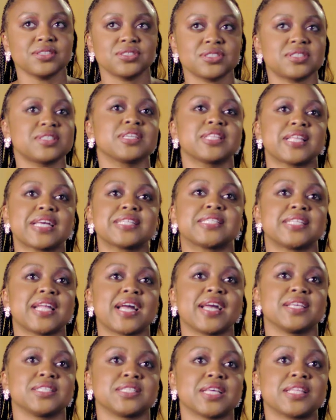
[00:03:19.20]
I just think that's
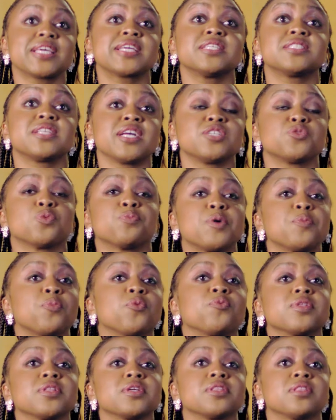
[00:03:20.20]
nice. I think it's nice when
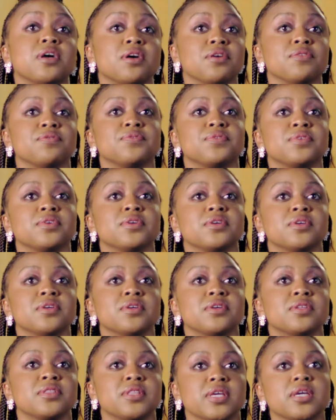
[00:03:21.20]
people really love
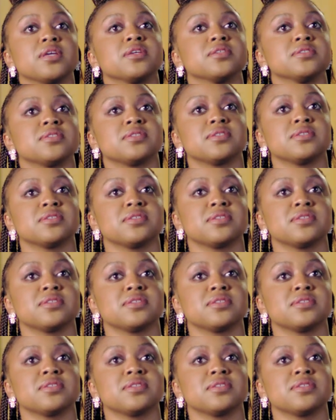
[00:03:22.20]
things.